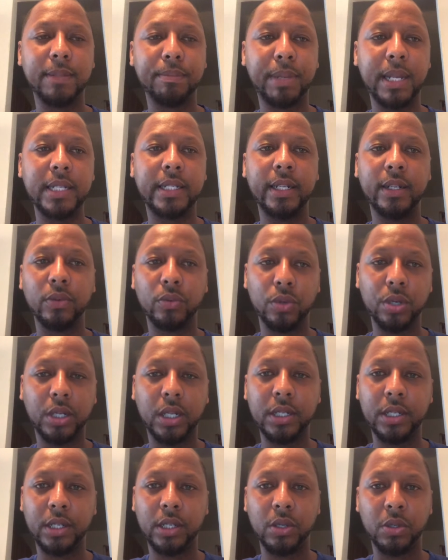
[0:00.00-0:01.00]
basically a
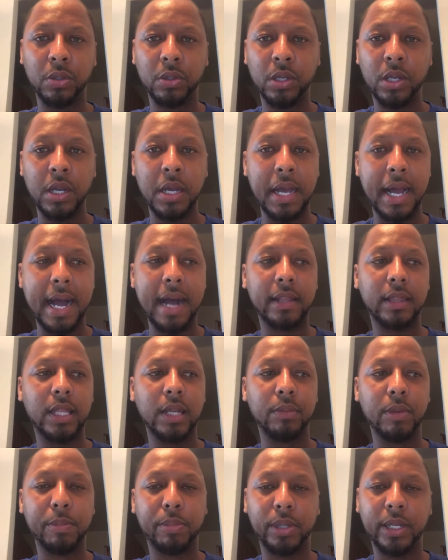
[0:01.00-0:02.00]
rookie to go out there
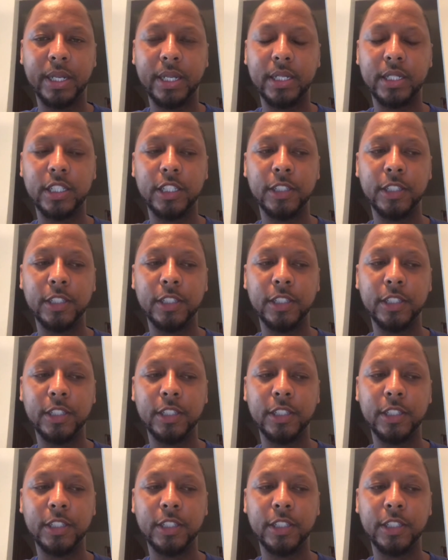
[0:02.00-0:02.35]
and replace